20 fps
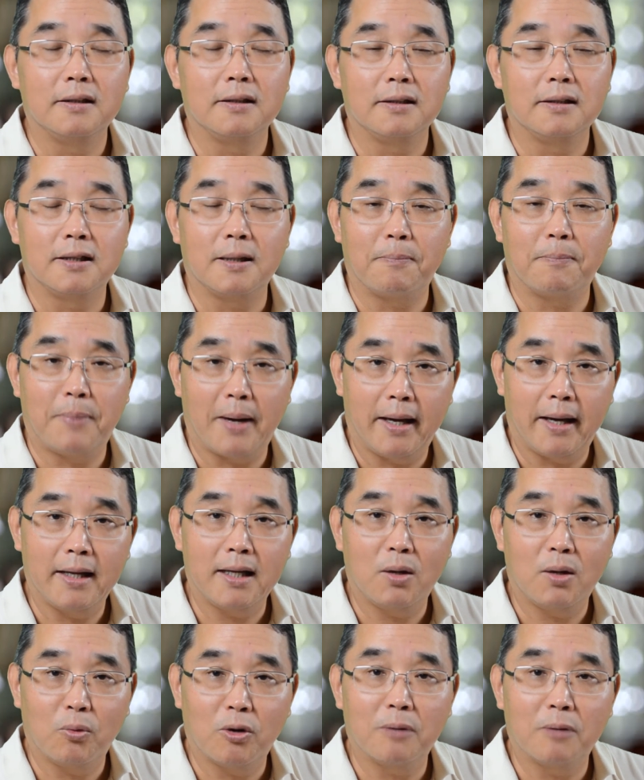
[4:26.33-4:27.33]
the
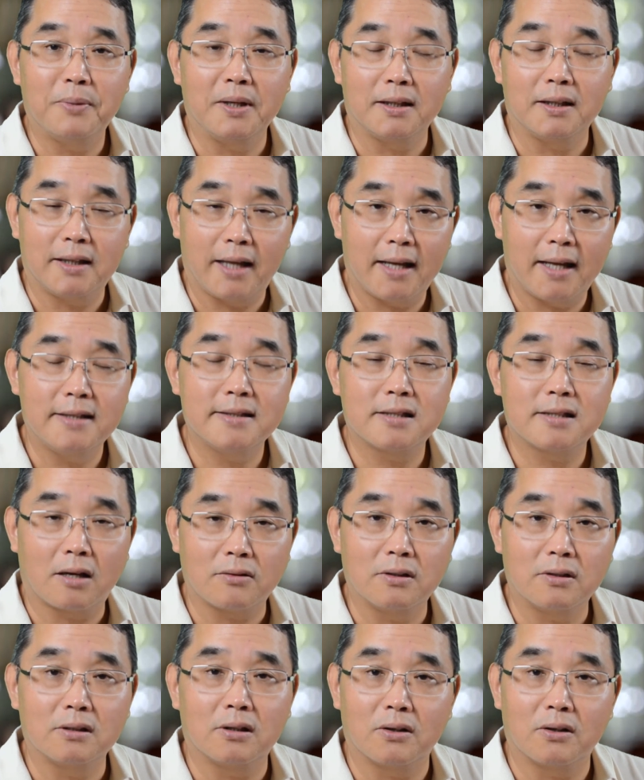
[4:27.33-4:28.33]
bank will be
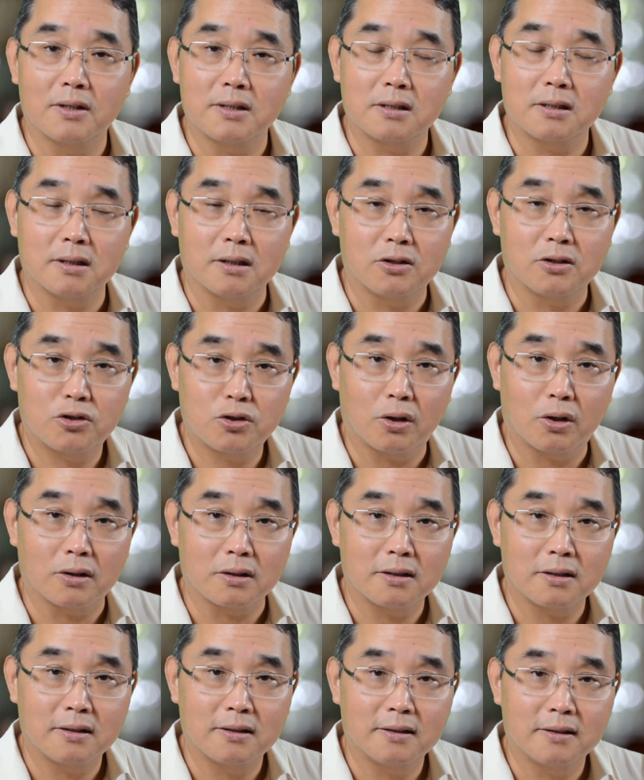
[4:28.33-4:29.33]
$10,000 in
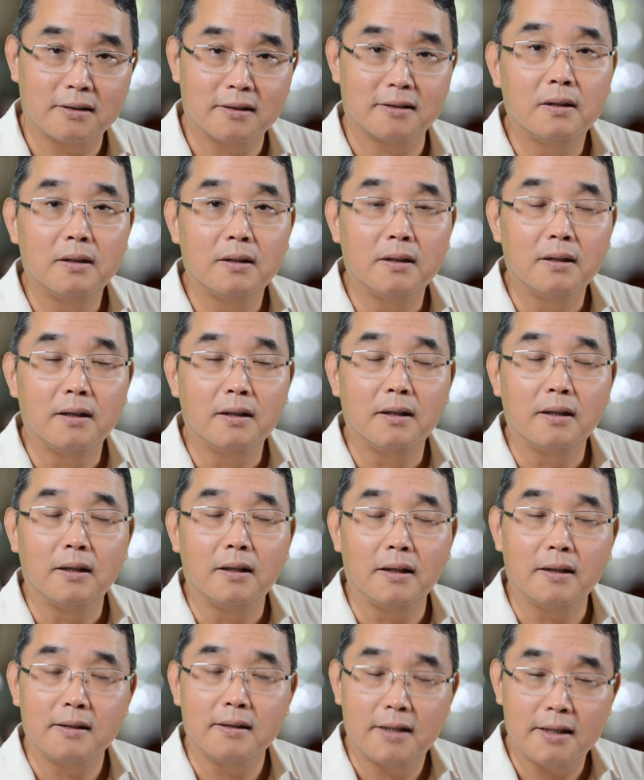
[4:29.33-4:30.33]
short.
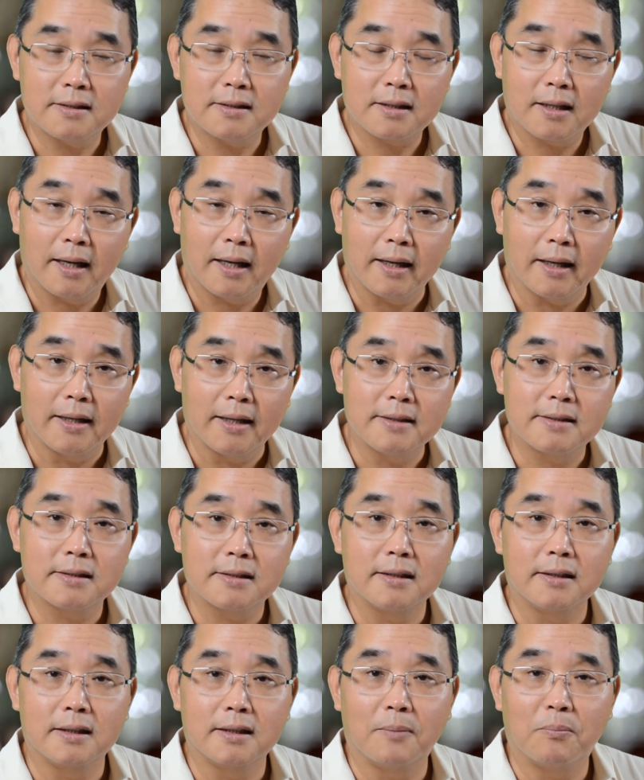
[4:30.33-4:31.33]
In this
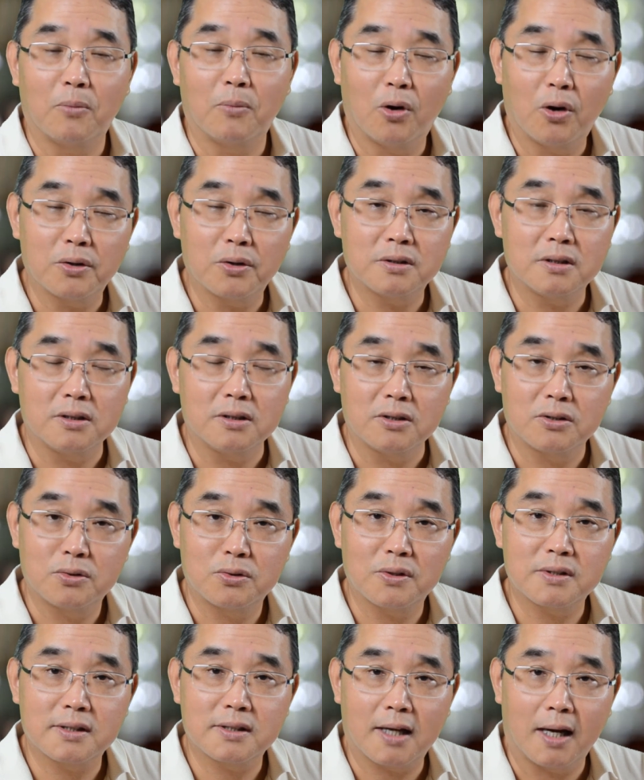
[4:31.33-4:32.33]
case, the mortgage
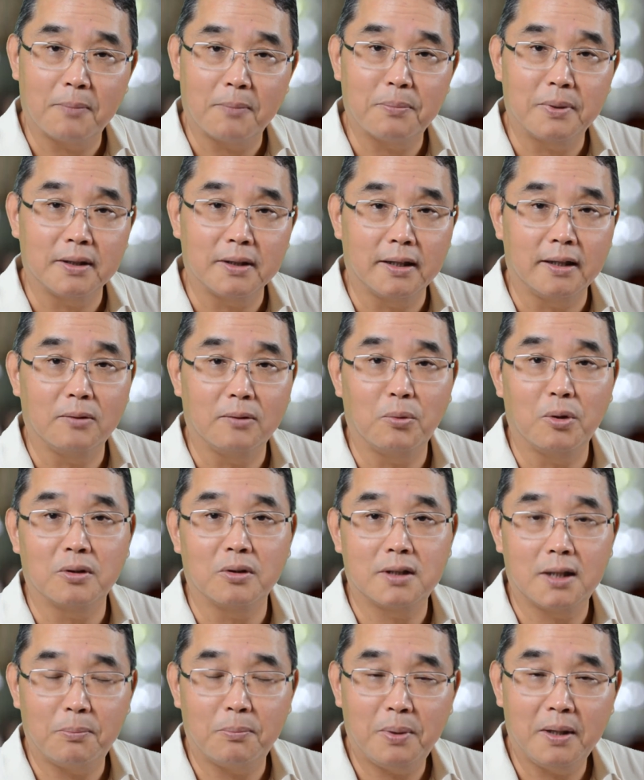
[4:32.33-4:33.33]
insurance company will
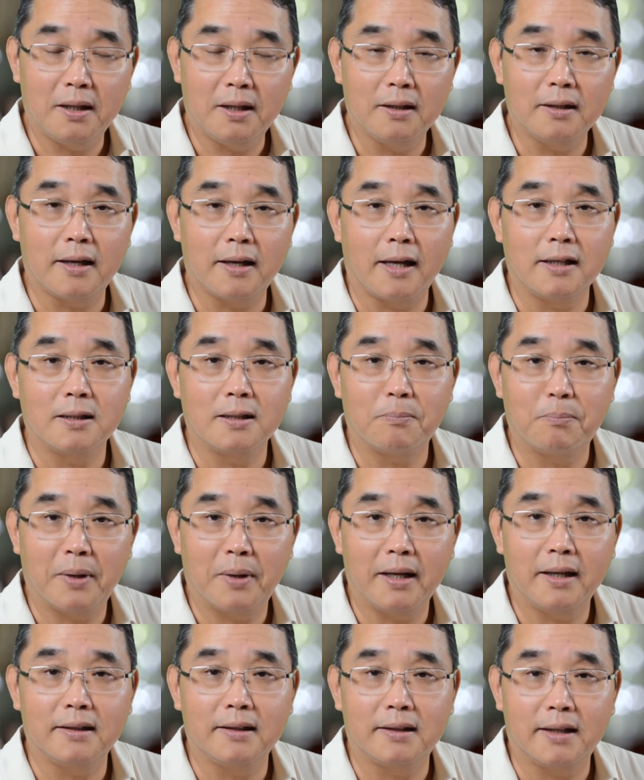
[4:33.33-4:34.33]
chip in and
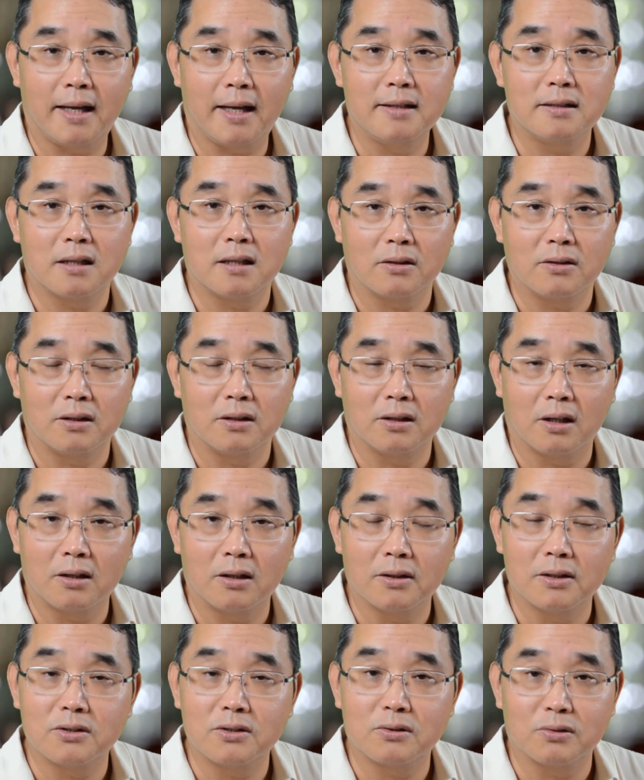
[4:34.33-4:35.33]
pay
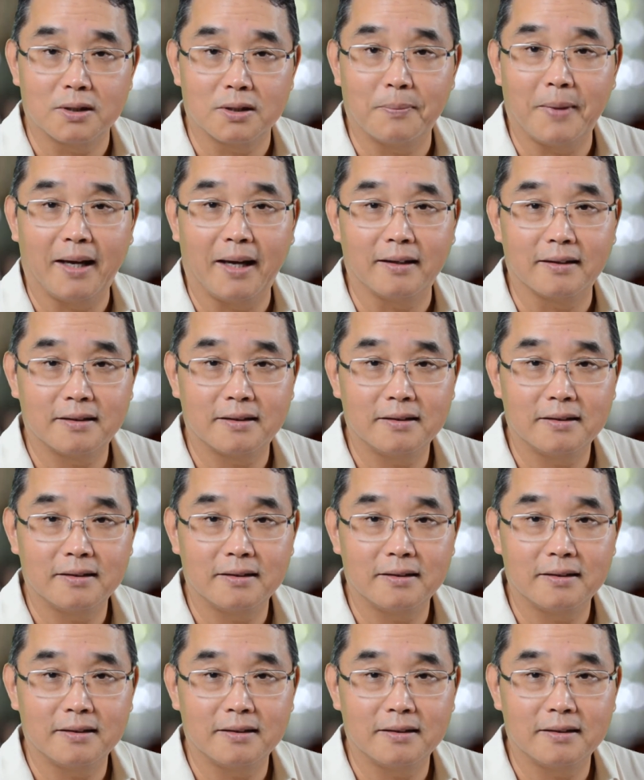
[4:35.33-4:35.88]
$10,000 to the bank.